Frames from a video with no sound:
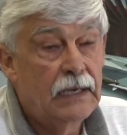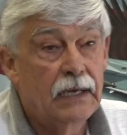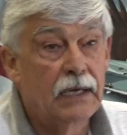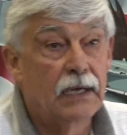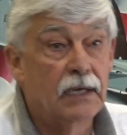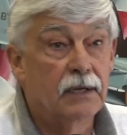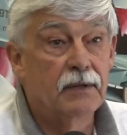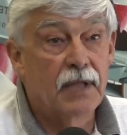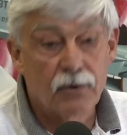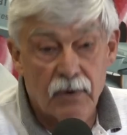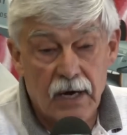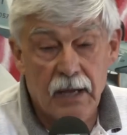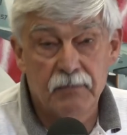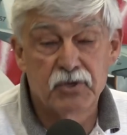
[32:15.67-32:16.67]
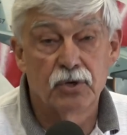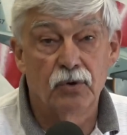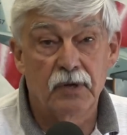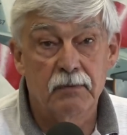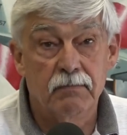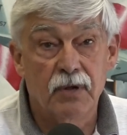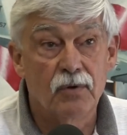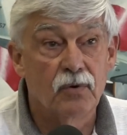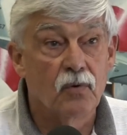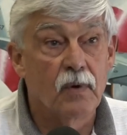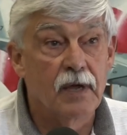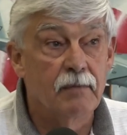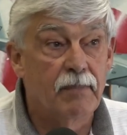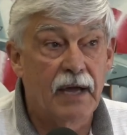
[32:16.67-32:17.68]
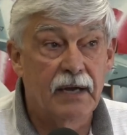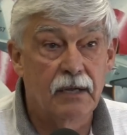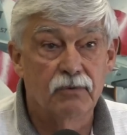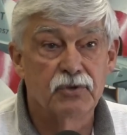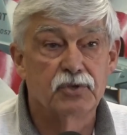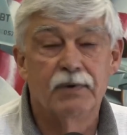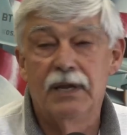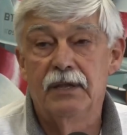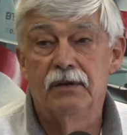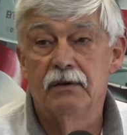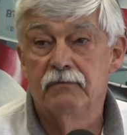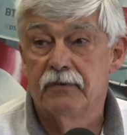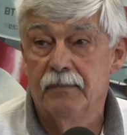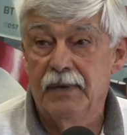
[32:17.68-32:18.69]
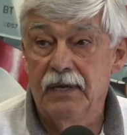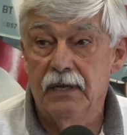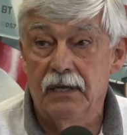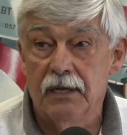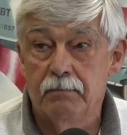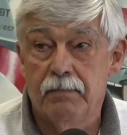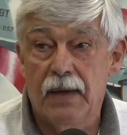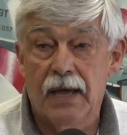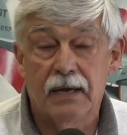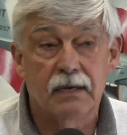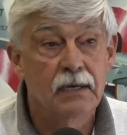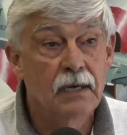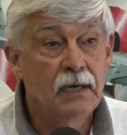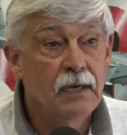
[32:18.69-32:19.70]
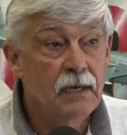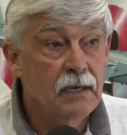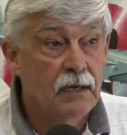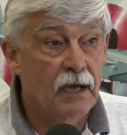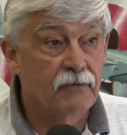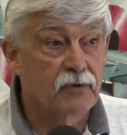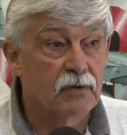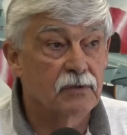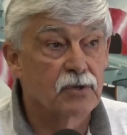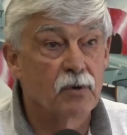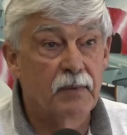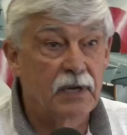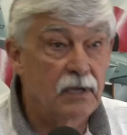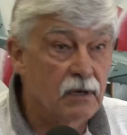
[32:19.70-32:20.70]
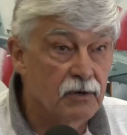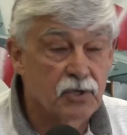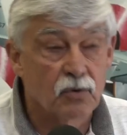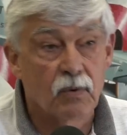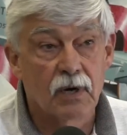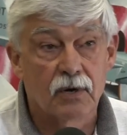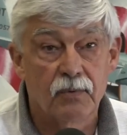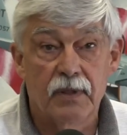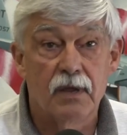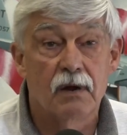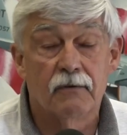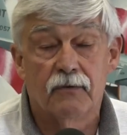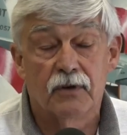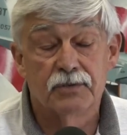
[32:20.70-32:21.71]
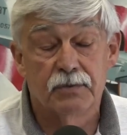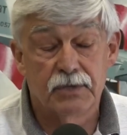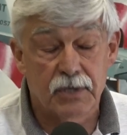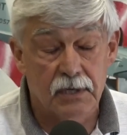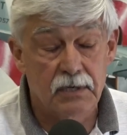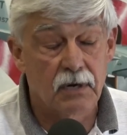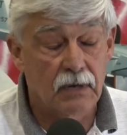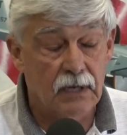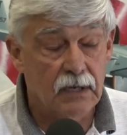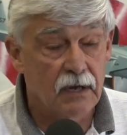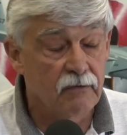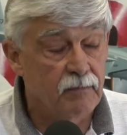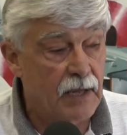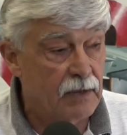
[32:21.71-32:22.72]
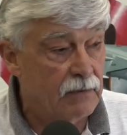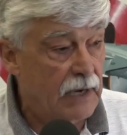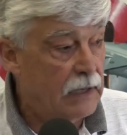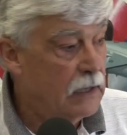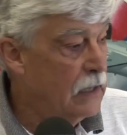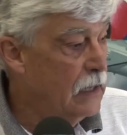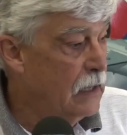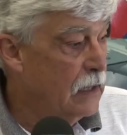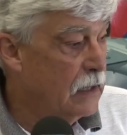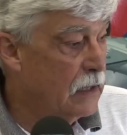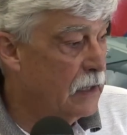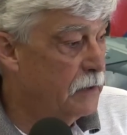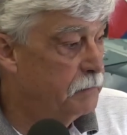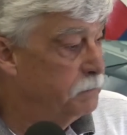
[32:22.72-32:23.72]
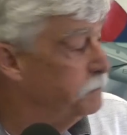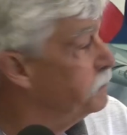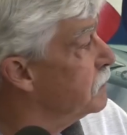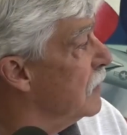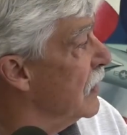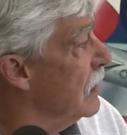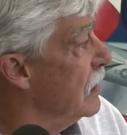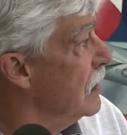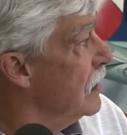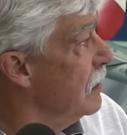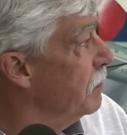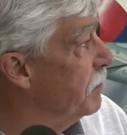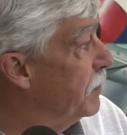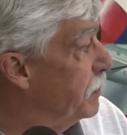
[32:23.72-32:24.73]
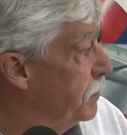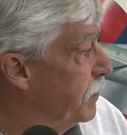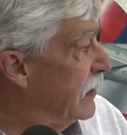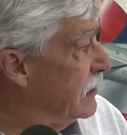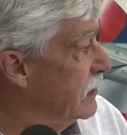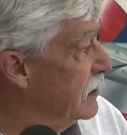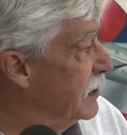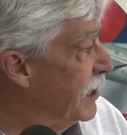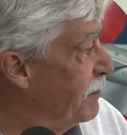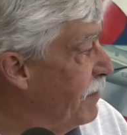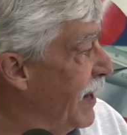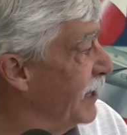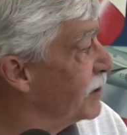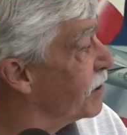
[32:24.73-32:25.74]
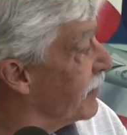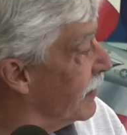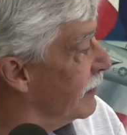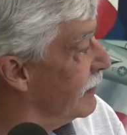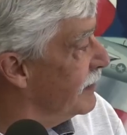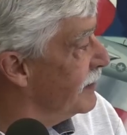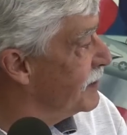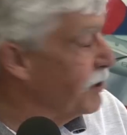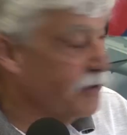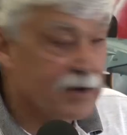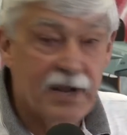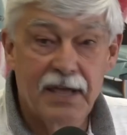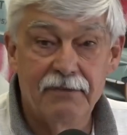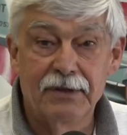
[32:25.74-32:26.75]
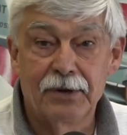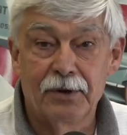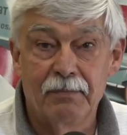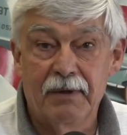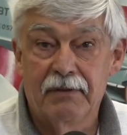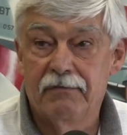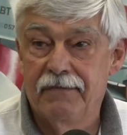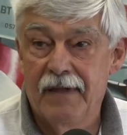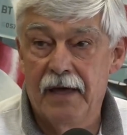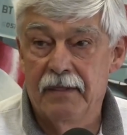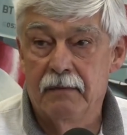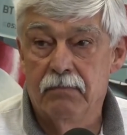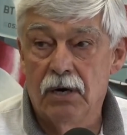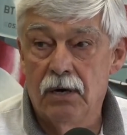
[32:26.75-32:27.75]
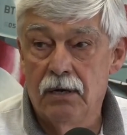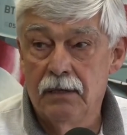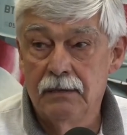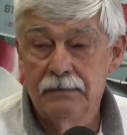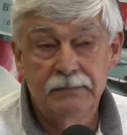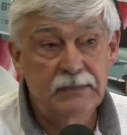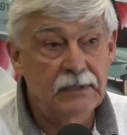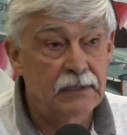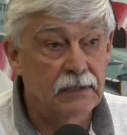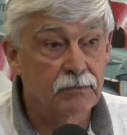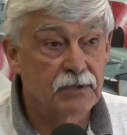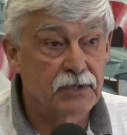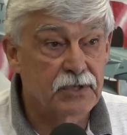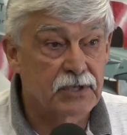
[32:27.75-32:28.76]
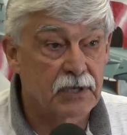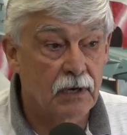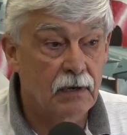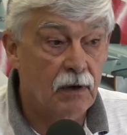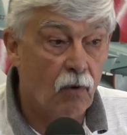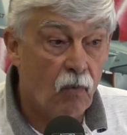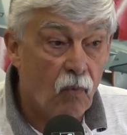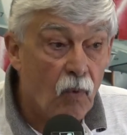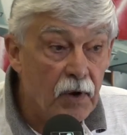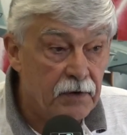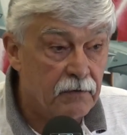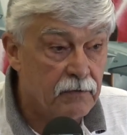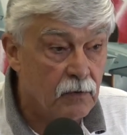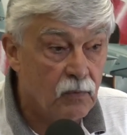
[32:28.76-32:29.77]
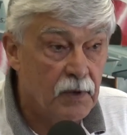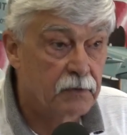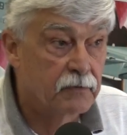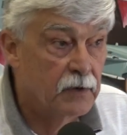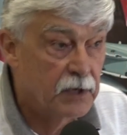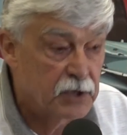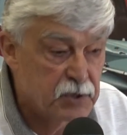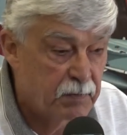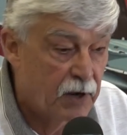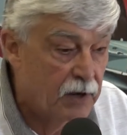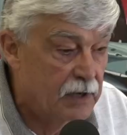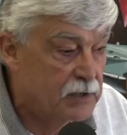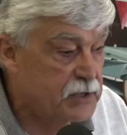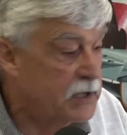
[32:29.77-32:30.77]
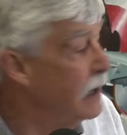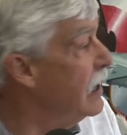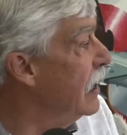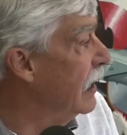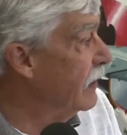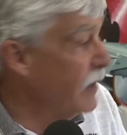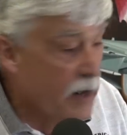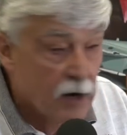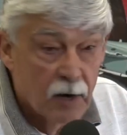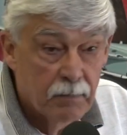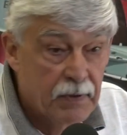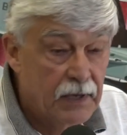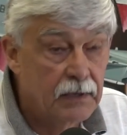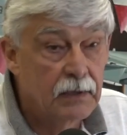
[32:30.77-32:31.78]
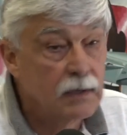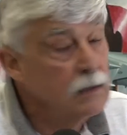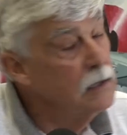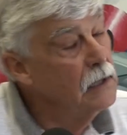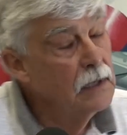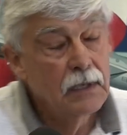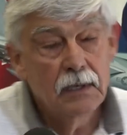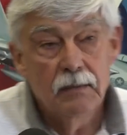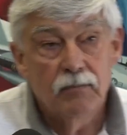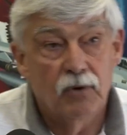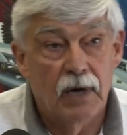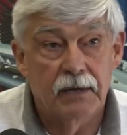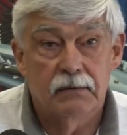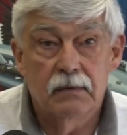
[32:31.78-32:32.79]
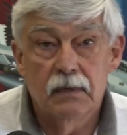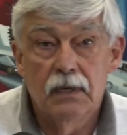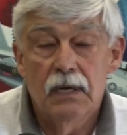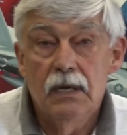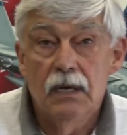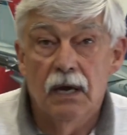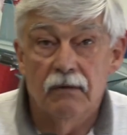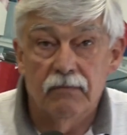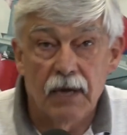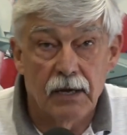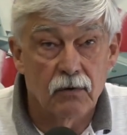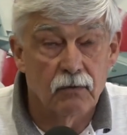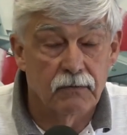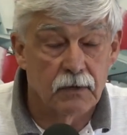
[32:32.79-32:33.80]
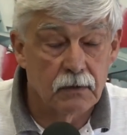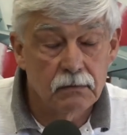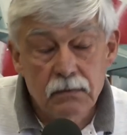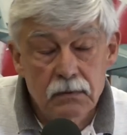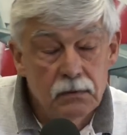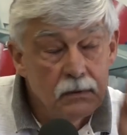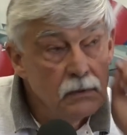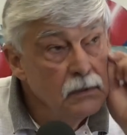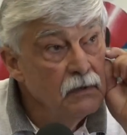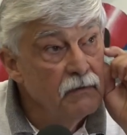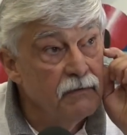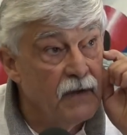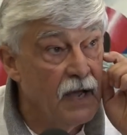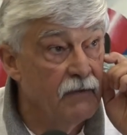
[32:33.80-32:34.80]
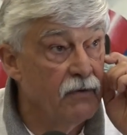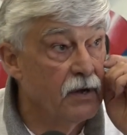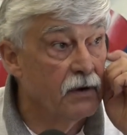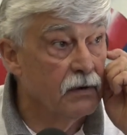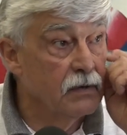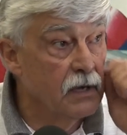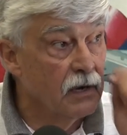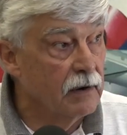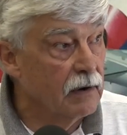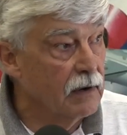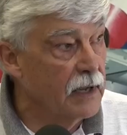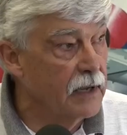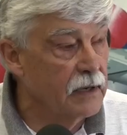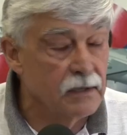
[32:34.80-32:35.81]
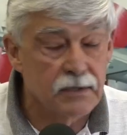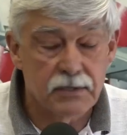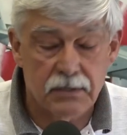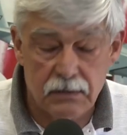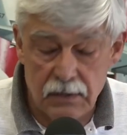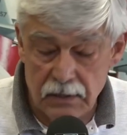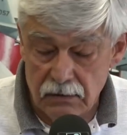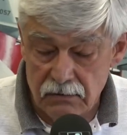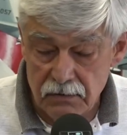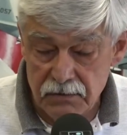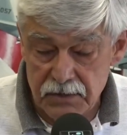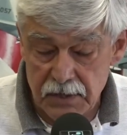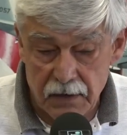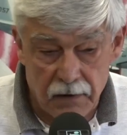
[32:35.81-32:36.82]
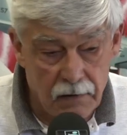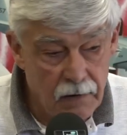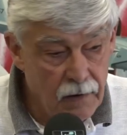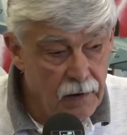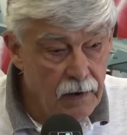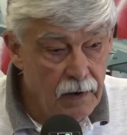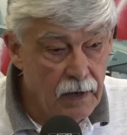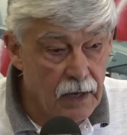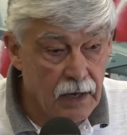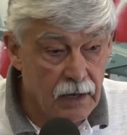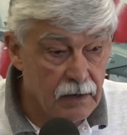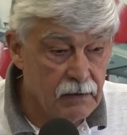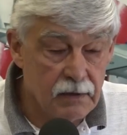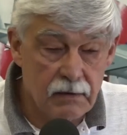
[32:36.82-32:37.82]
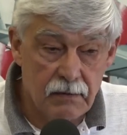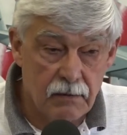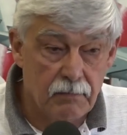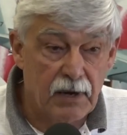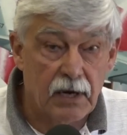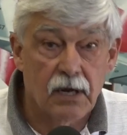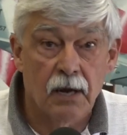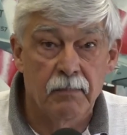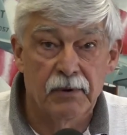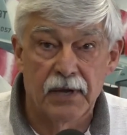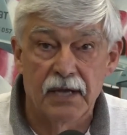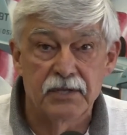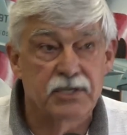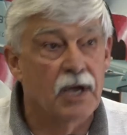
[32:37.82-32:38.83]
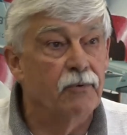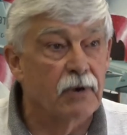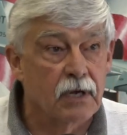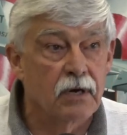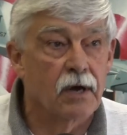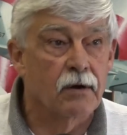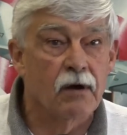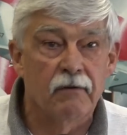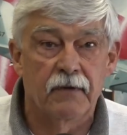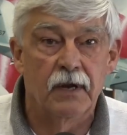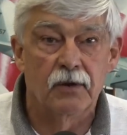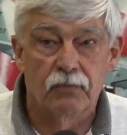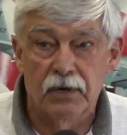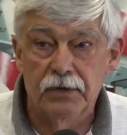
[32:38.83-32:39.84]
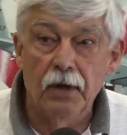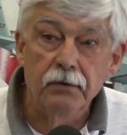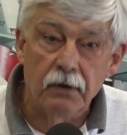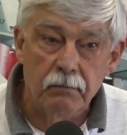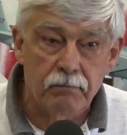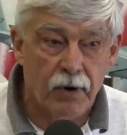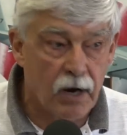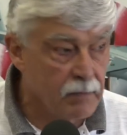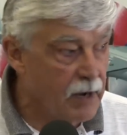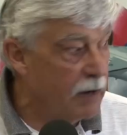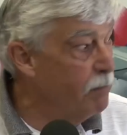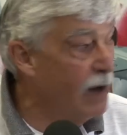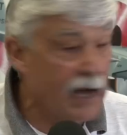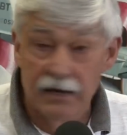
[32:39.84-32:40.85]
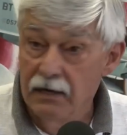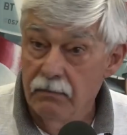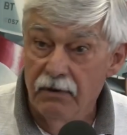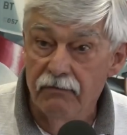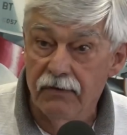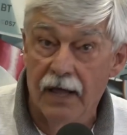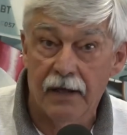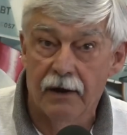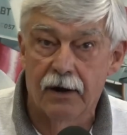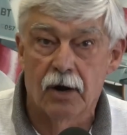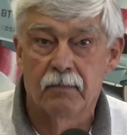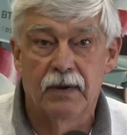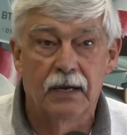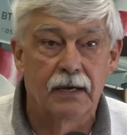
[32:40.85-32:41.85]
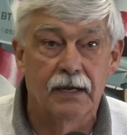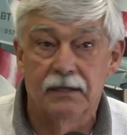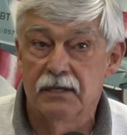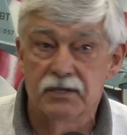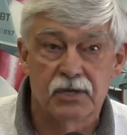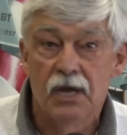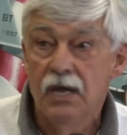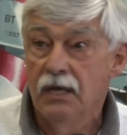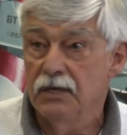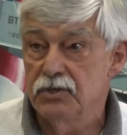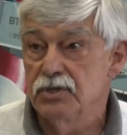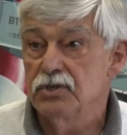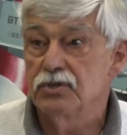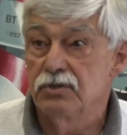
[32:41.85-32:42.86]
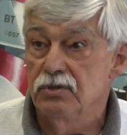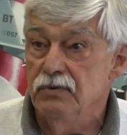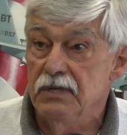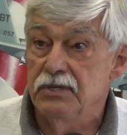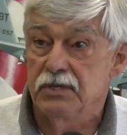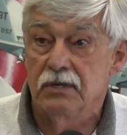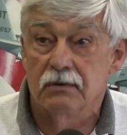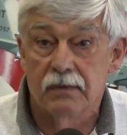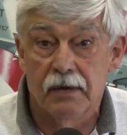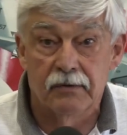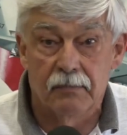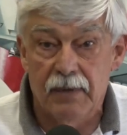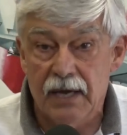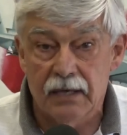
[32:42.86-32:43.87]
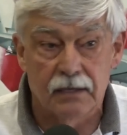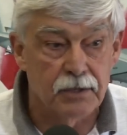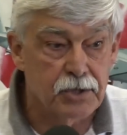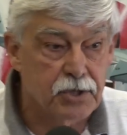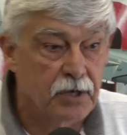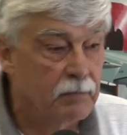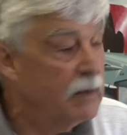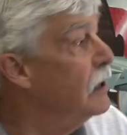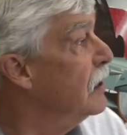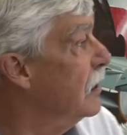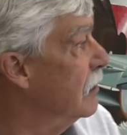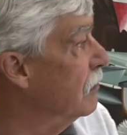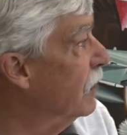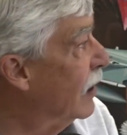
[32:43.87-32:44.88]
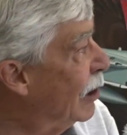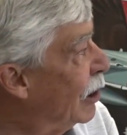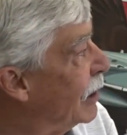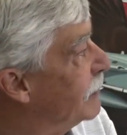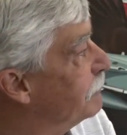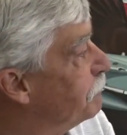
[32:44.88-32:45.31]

and they were absolutely blown away by it. It was really good for me to get back after so many years of working with the Air Force, which I dearly love, by the way. But to get back to the Navy a little bit, fly the ball, it was a wonderful, wonderful experience. And that airplane, boy, I've got over 500 carrier landings in the Crusader, and there have been a couple nights I would have cut off any redundant part of my body to be flying an airplane like this. It's just too easy around the back of the ship. Really good.